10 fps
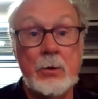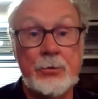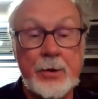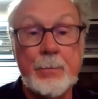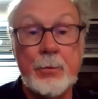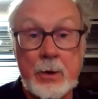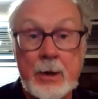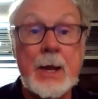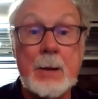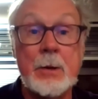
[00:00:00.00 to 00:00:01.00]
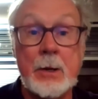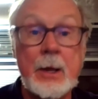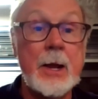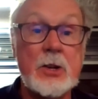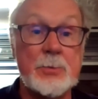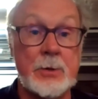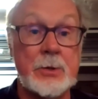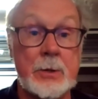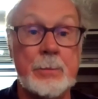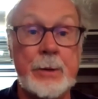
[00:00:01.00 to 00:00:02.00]
separate named
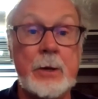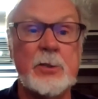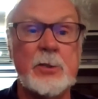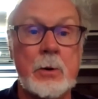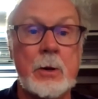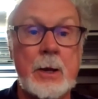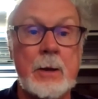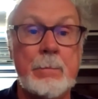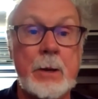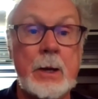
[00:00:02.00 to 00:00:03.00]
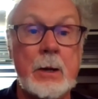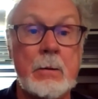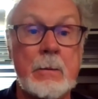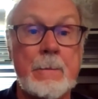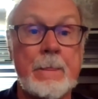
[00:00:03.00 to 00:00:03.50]
engagements in the Petersburg campaign.